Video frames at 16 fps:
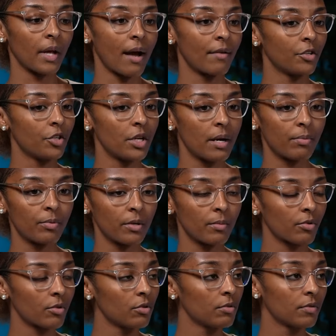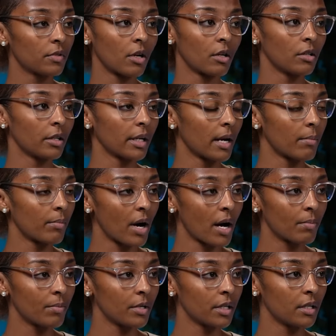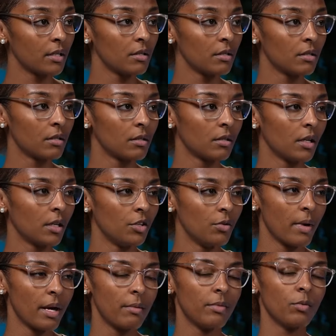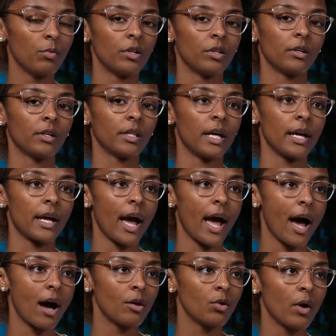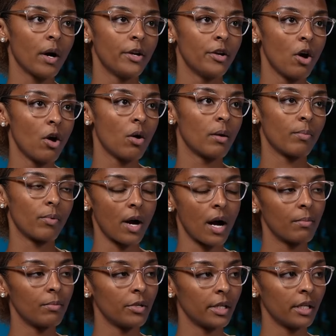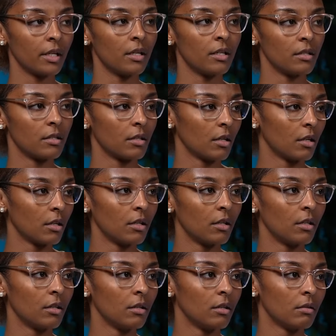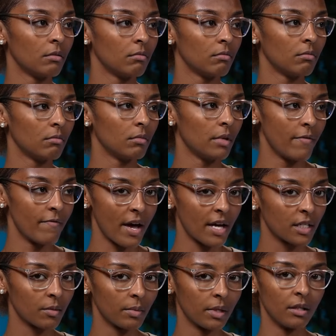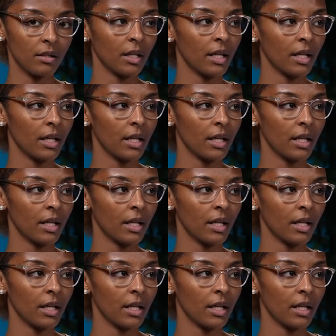After you get pre-approved, start looking at properties, and you may be wondering, like, how do I know a property is a good investment?